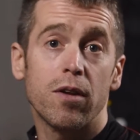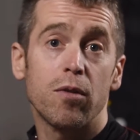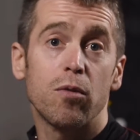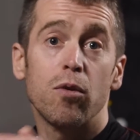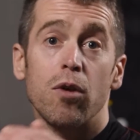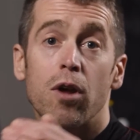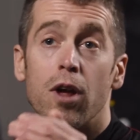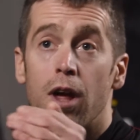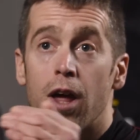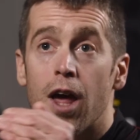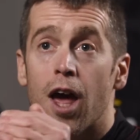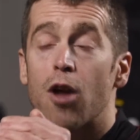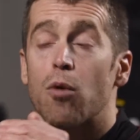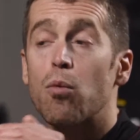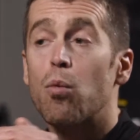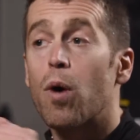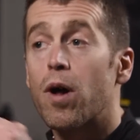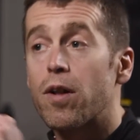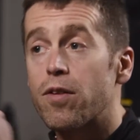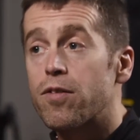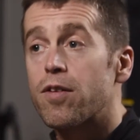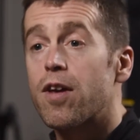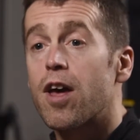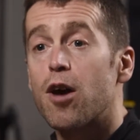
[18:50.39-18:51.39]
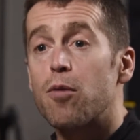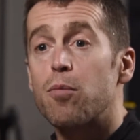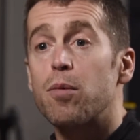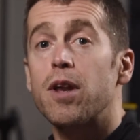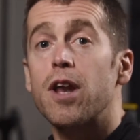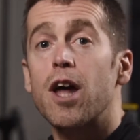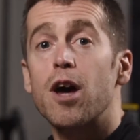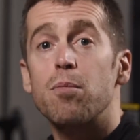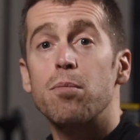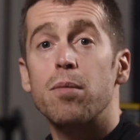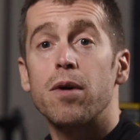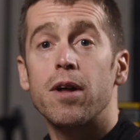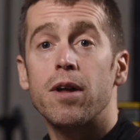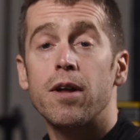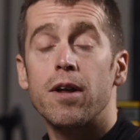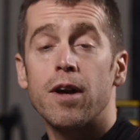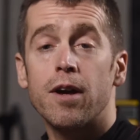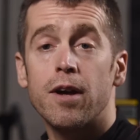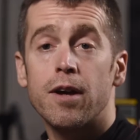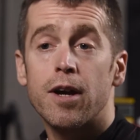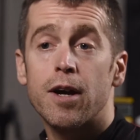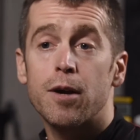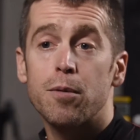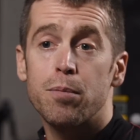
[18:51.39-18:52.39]
and what's coming up
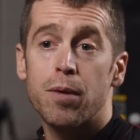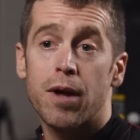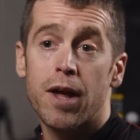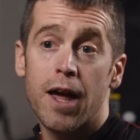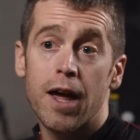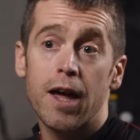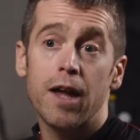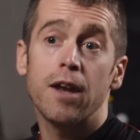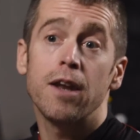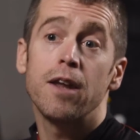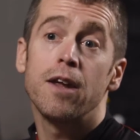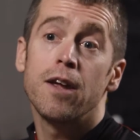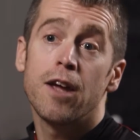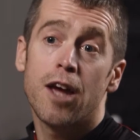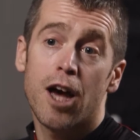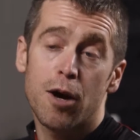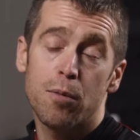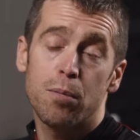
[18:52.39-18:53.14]
ahead,